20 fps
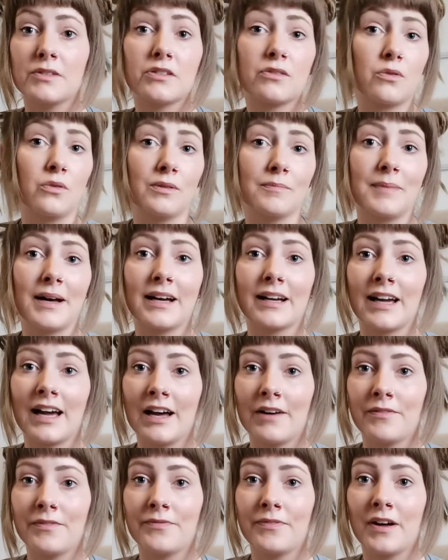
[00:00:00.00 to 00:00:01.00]
just call them back,
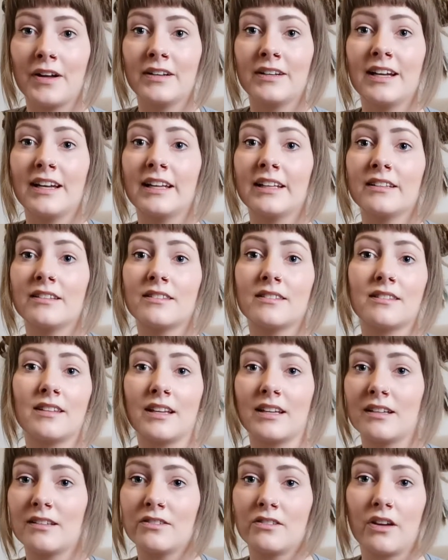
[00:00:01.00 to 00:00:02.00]
have fun, and
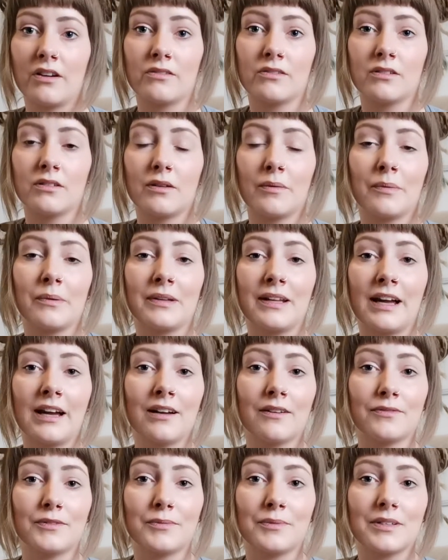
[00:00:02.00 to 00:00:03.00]
they can go do the one
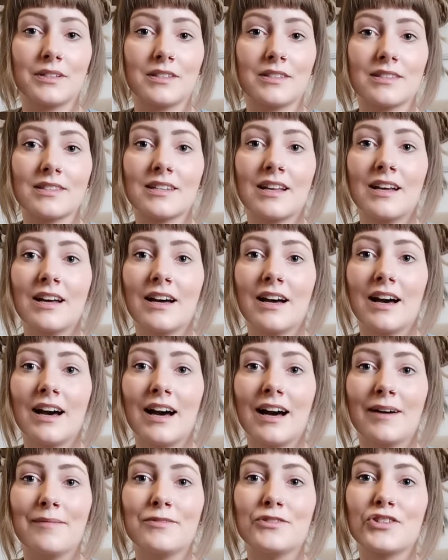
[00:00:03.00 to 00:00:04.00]
afterwards.
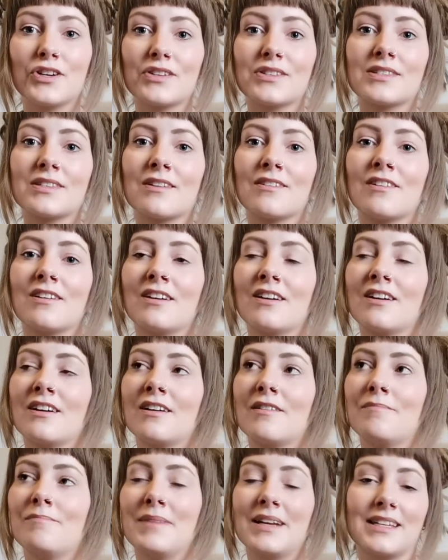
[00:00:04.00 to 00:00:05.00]
Just
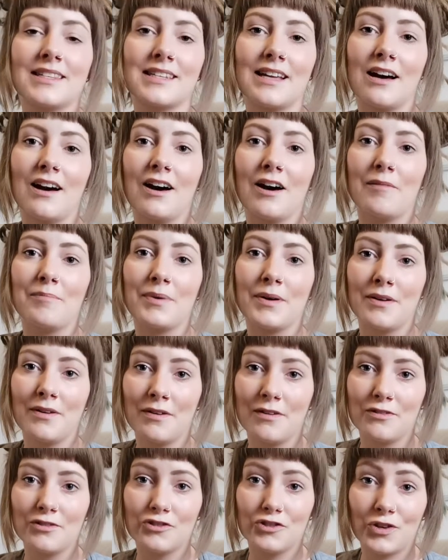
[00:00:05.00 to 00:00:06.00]
mix it up.
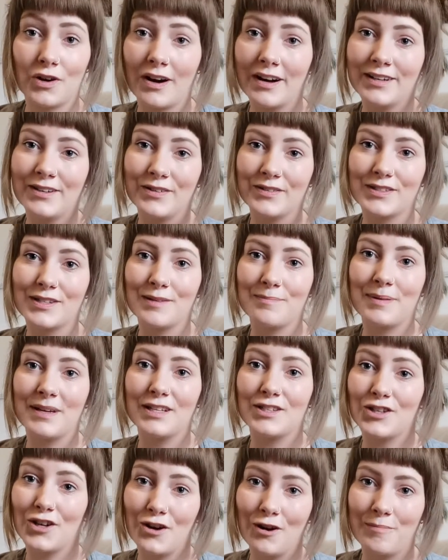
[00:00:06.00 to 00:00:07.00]
Try not to be
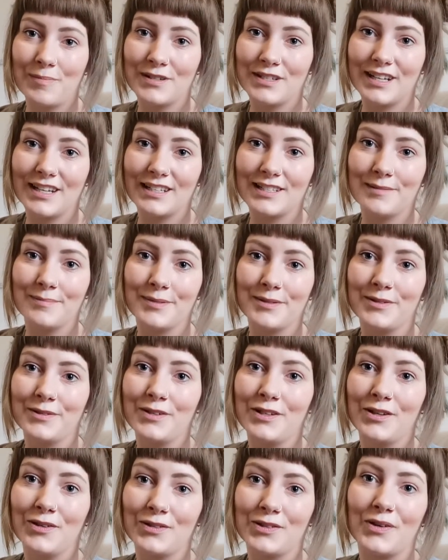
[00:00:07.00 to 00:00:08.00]
too predictable.
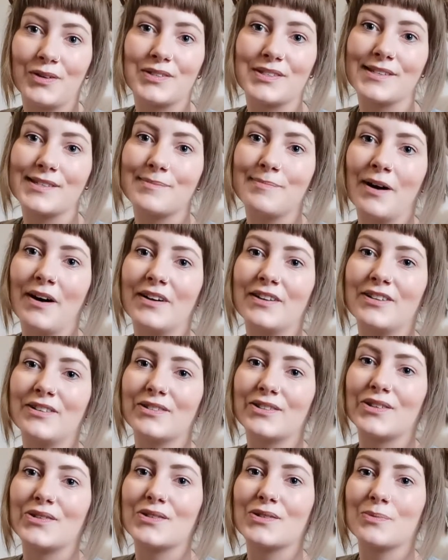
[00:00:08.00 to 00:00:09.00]
Your dogs are smart, your
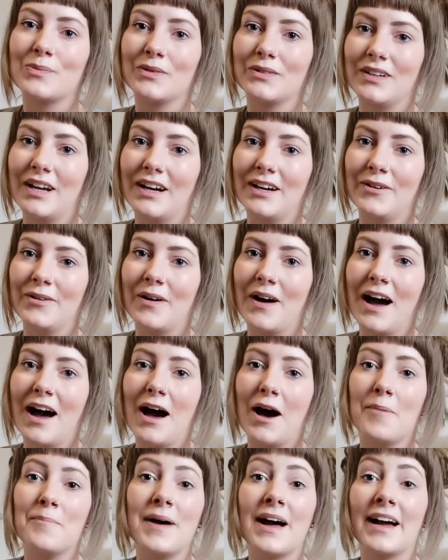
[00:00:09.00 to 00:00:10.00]
dogs will know,
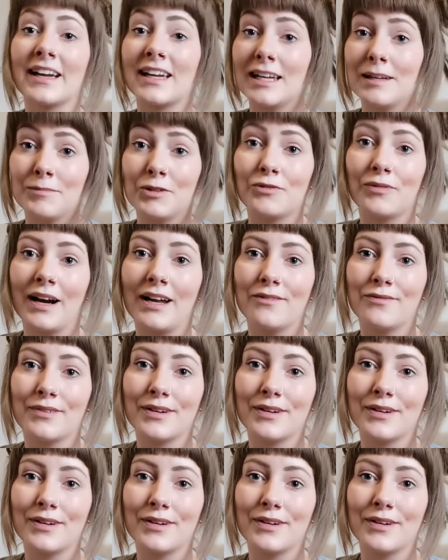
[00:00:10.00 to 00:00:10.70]
and keep the rate of